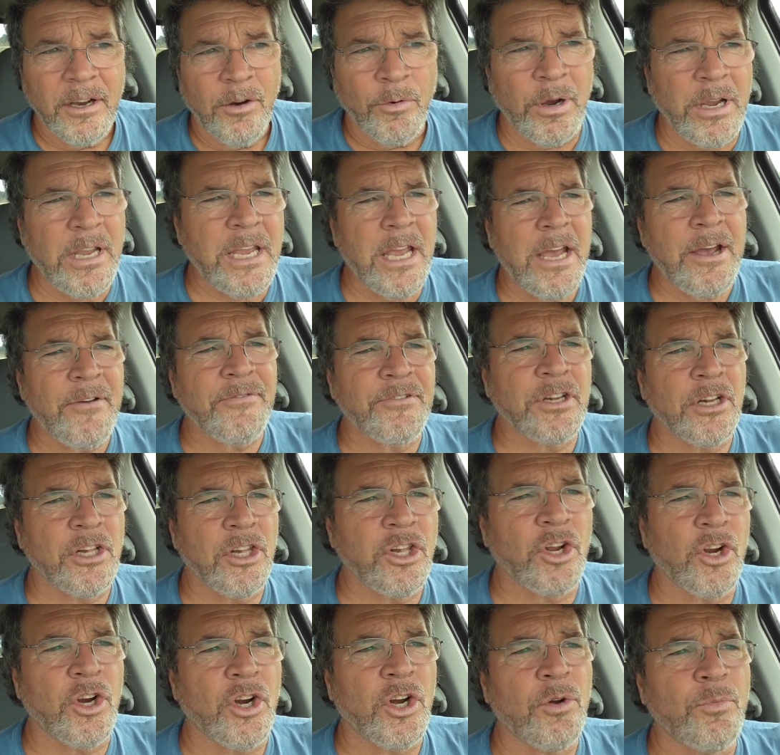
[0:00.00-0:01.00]
We have to
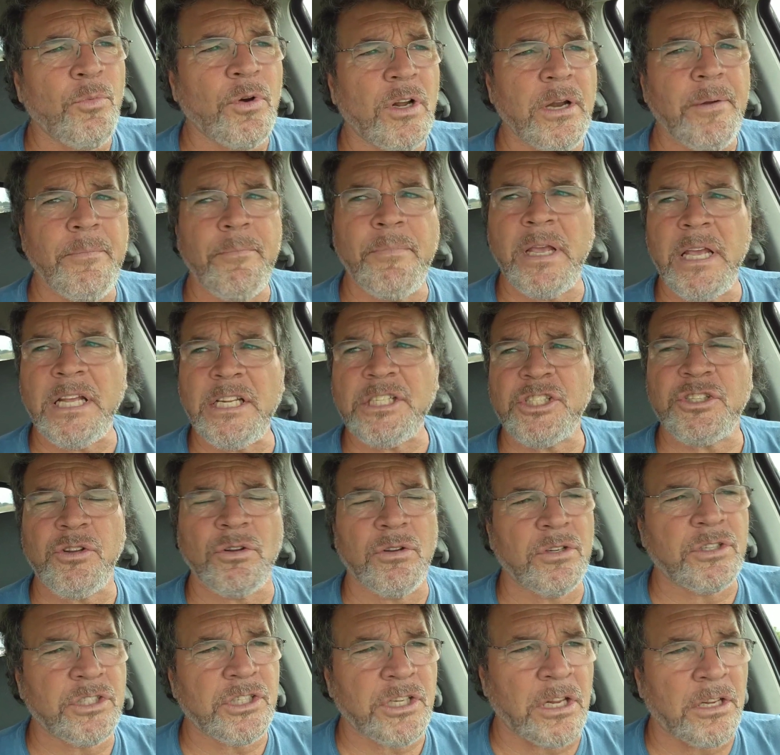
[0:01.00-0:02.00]
learn what it means
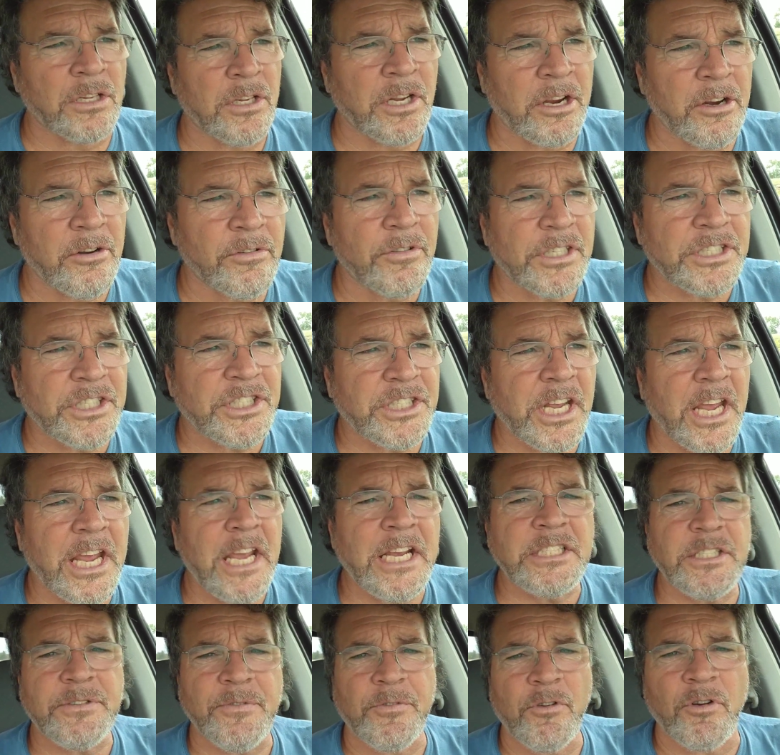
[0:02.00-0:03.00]
to hear the
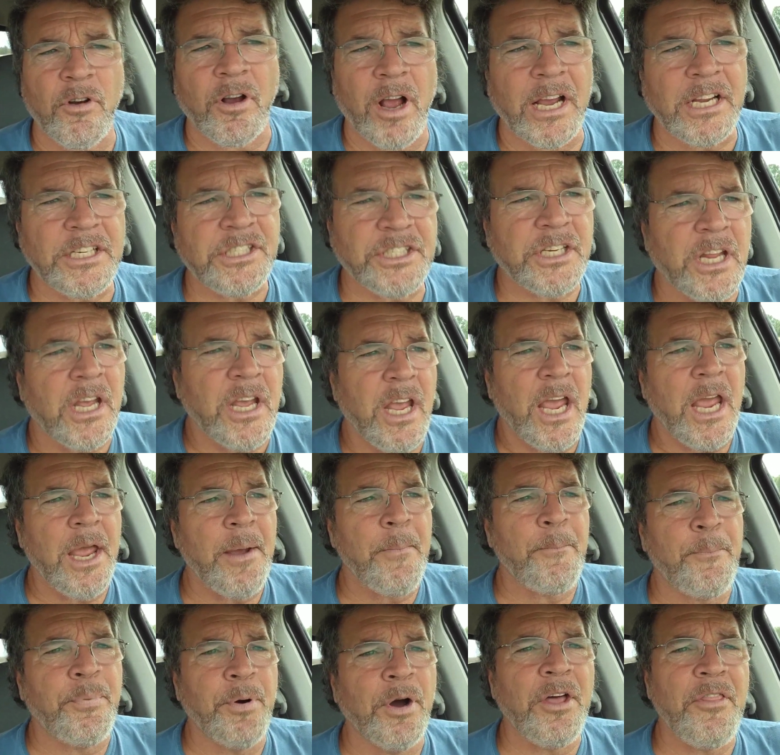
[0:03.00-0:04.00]
sayings of Christ
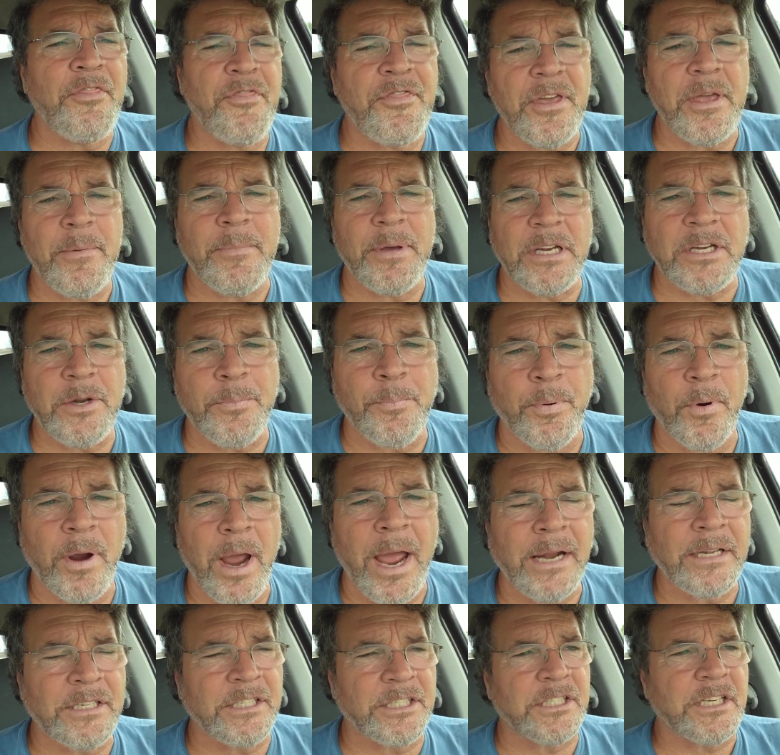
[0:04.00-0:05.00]
and put them into
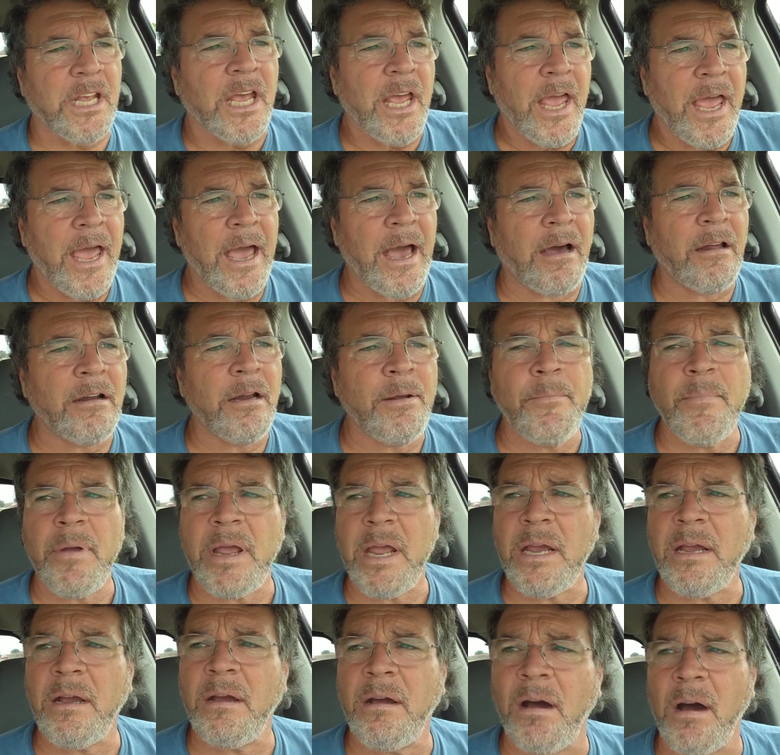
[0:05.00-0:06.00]
practice. How to
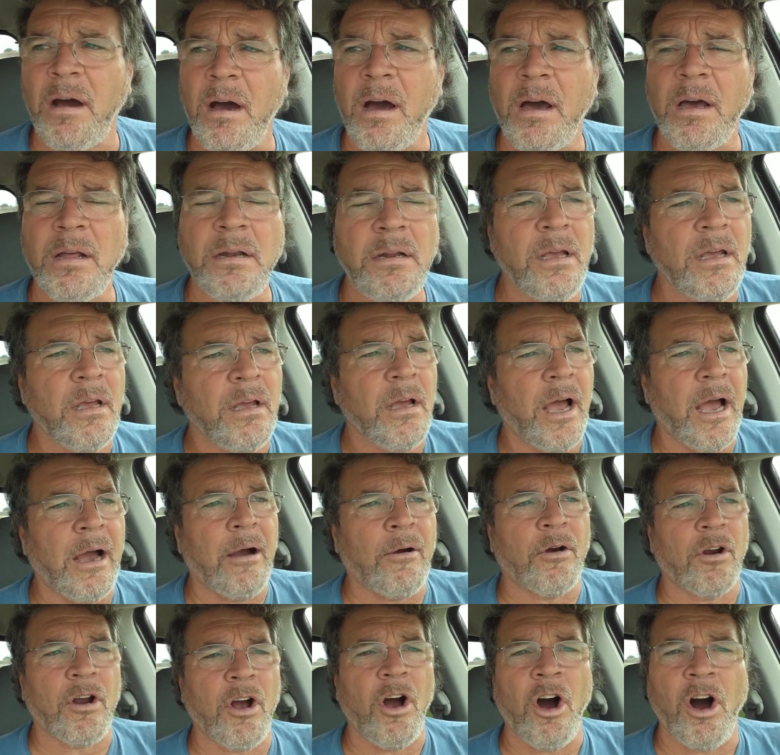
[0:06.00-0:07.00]
make God
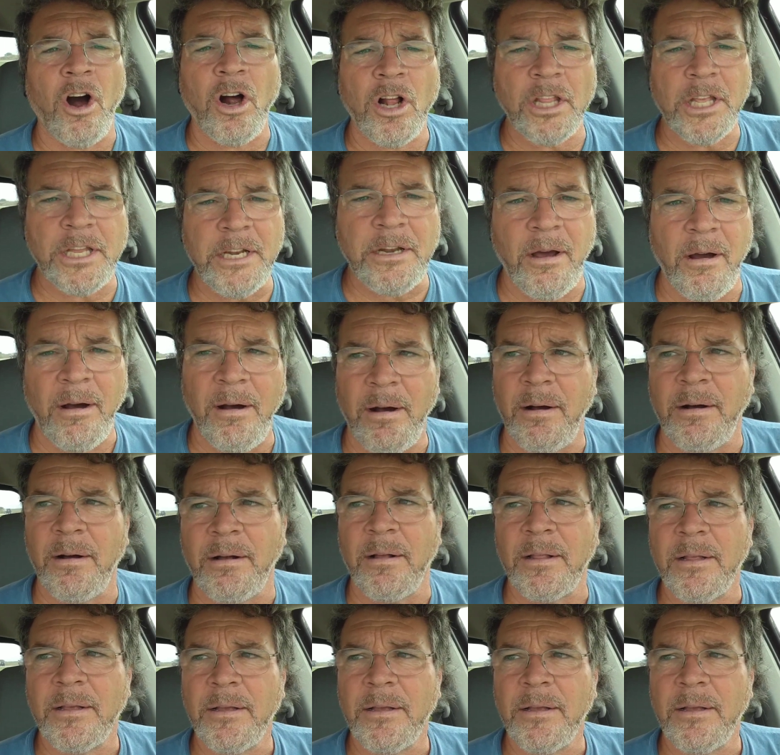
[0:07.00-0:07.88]
our all in all.